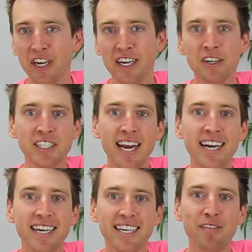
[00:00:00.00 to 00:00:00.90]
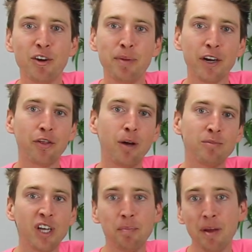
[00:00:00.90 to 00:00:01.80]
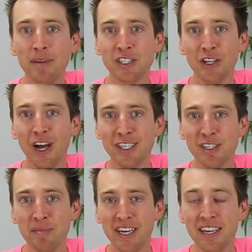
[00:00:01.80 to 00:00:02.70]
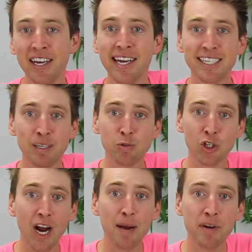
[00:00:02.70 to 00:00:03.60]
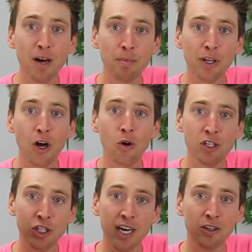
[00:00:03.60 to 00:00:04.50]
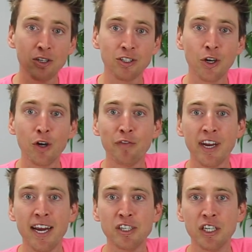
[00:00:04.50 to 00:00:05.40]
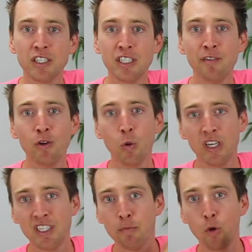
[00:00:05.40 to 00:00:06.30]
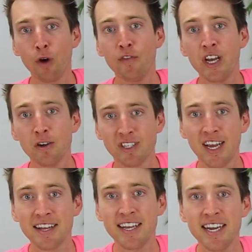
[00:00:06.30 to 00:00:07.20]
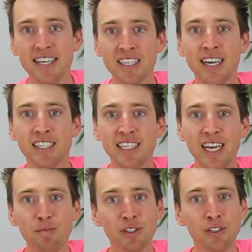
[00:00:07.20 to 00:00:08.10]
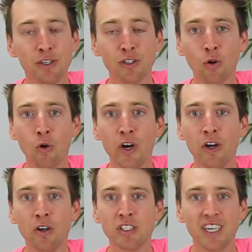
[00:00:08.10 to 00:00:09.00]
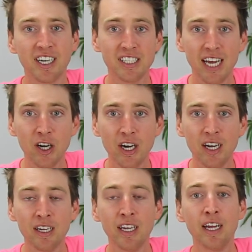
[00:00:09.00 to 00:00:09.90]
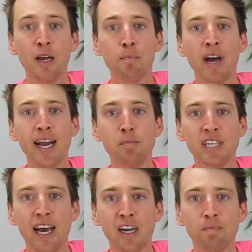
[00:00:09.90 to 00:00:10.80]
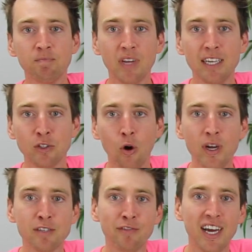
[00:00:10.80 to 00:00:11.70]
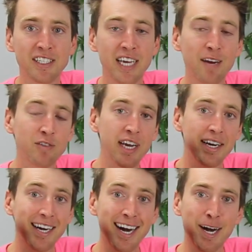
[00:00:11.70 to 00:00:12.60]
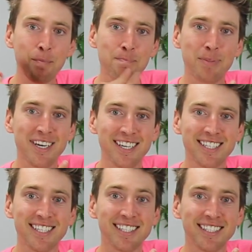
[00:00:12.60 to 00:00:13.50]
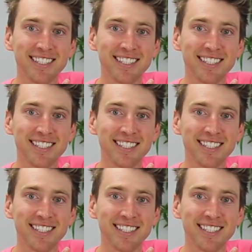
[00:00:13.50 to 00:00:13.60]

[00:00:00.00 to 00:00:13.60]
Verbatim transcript: or entertaining, give it a big thumbs up. That means a lot to me. Subscribe down below and check those notifications if you want to see more videos like these, tips, tutorials, etc. My name's Adam. As always, fly safe, take care, peace.